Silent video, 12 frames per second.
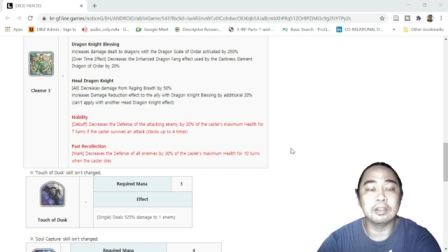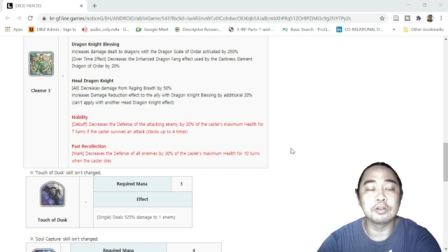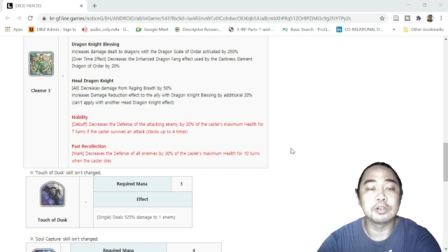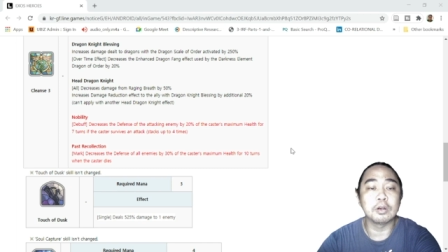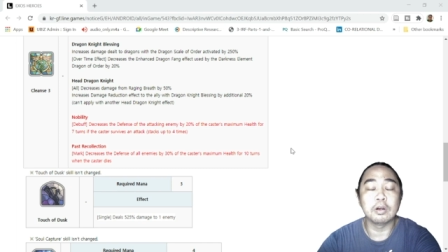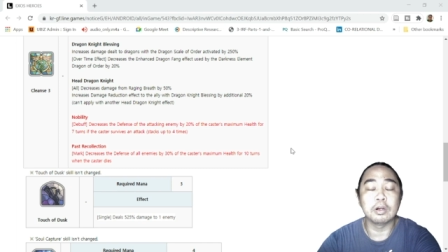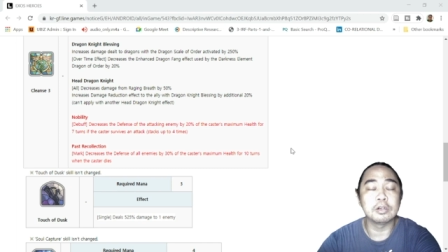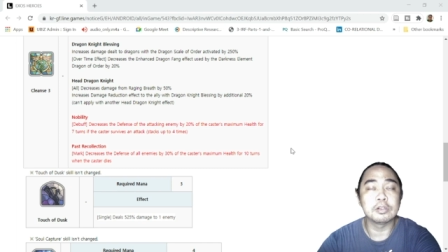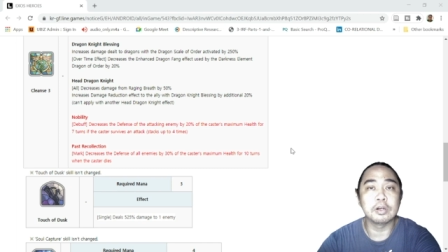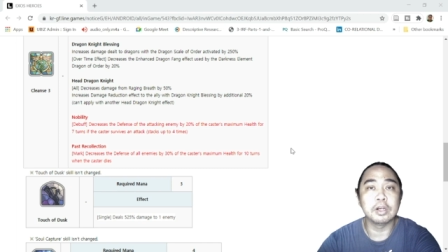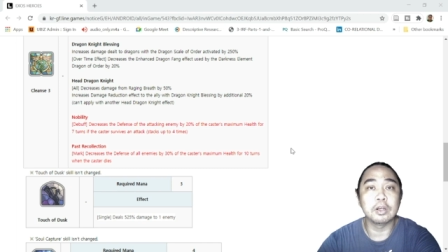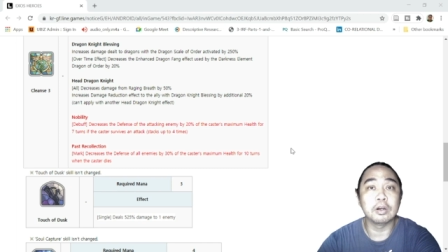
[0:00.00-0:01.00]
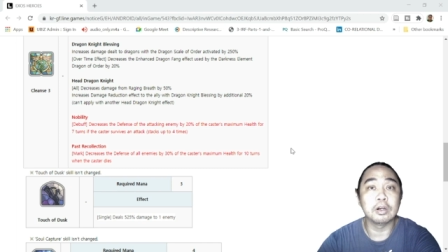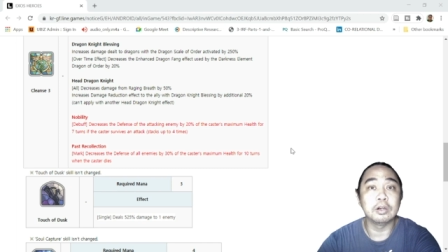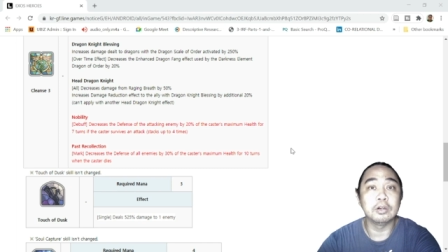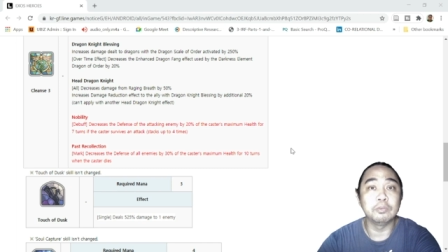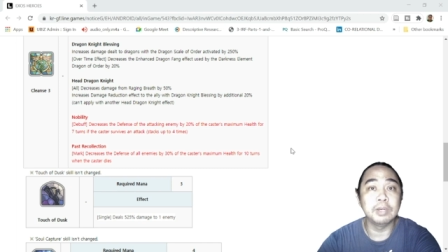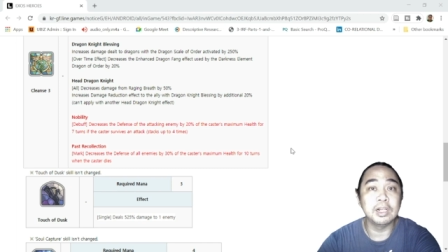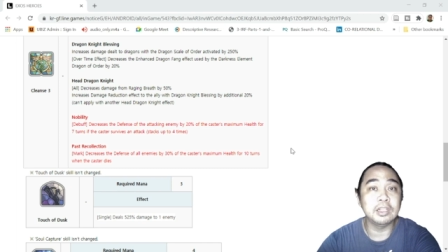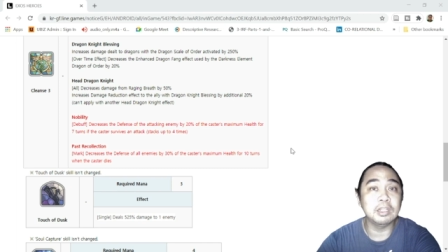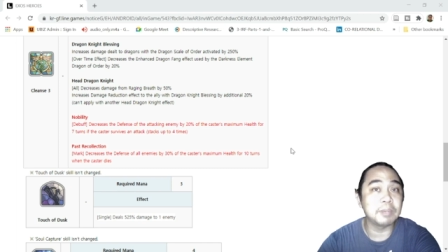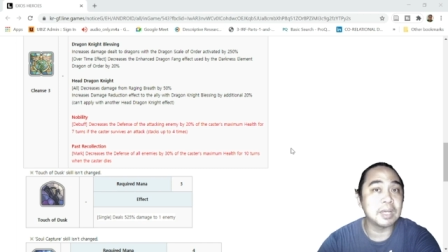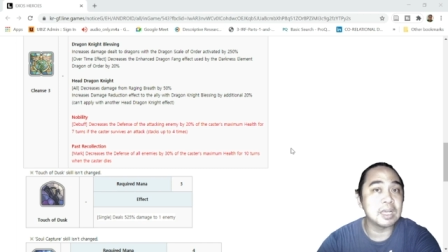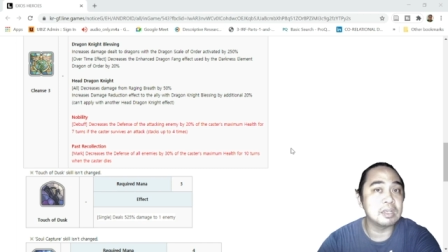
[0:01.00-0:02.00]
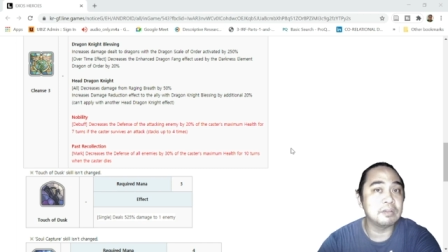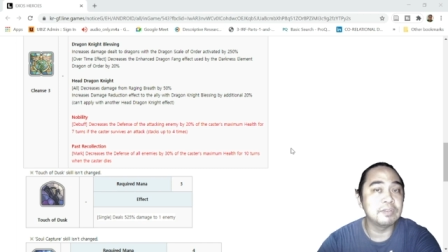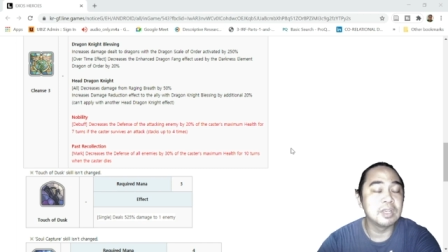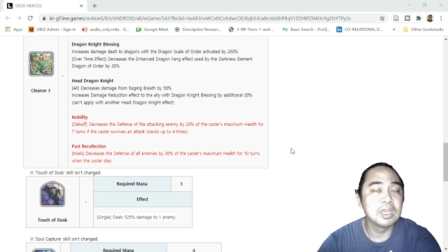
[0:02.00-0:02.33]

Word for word: or so her sorry her nobility passive